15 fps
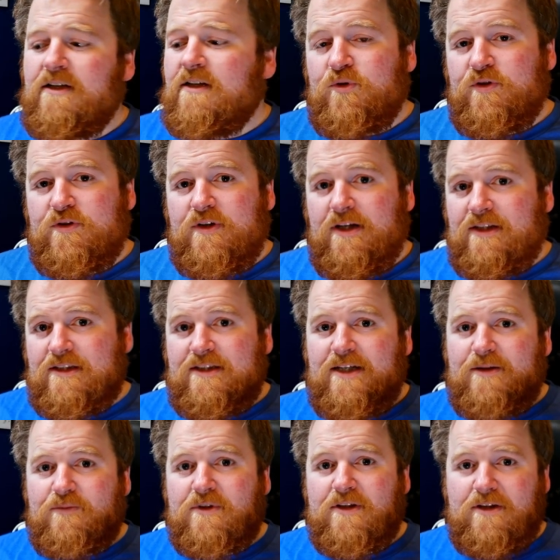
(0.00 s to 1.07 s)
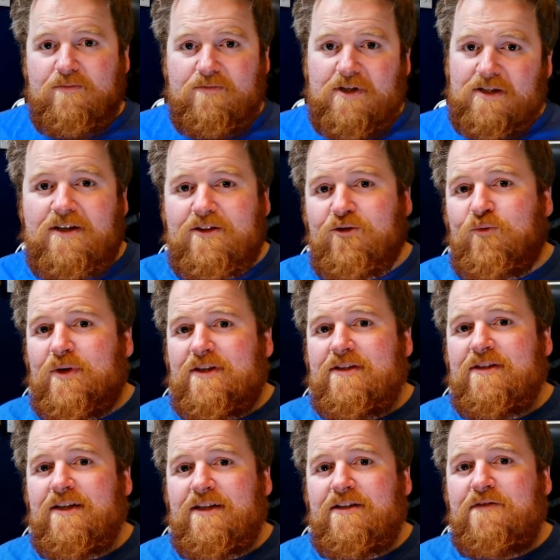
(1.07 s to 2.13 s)
But at the same time, I don't want to
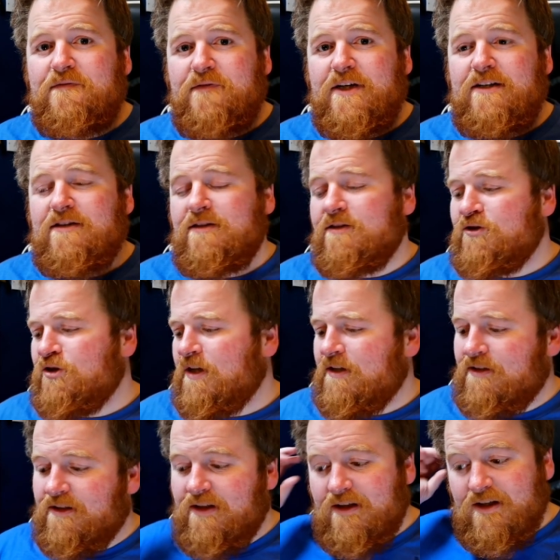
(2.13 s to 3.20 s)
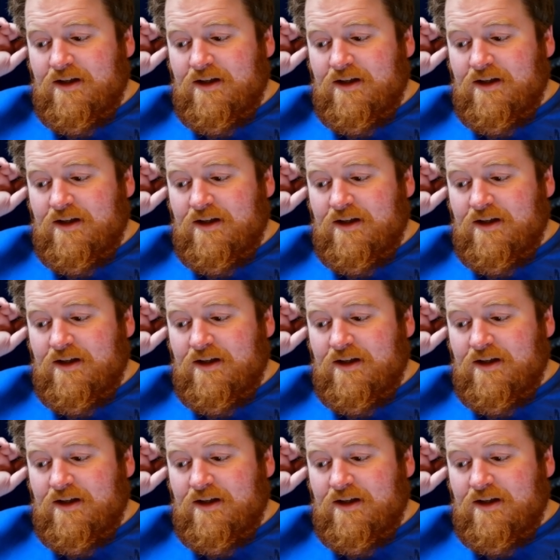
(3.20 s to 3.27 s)
let it affect this channel,